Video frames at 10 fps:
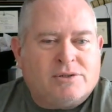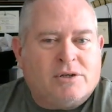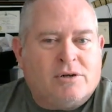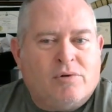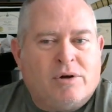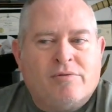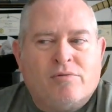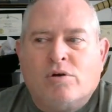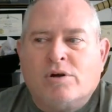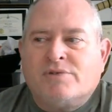So
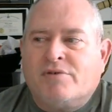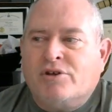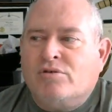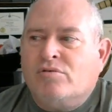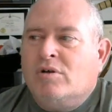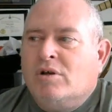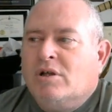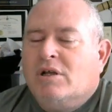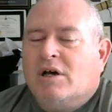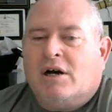whatever works for you,
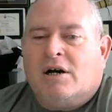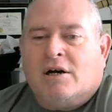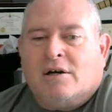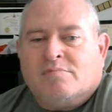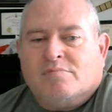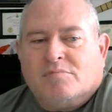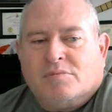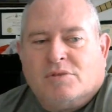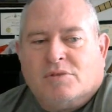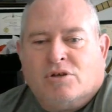um,
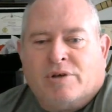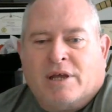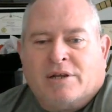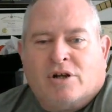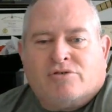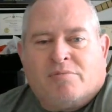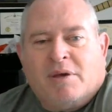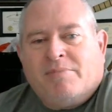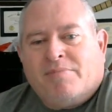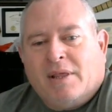get in touch with
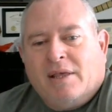me.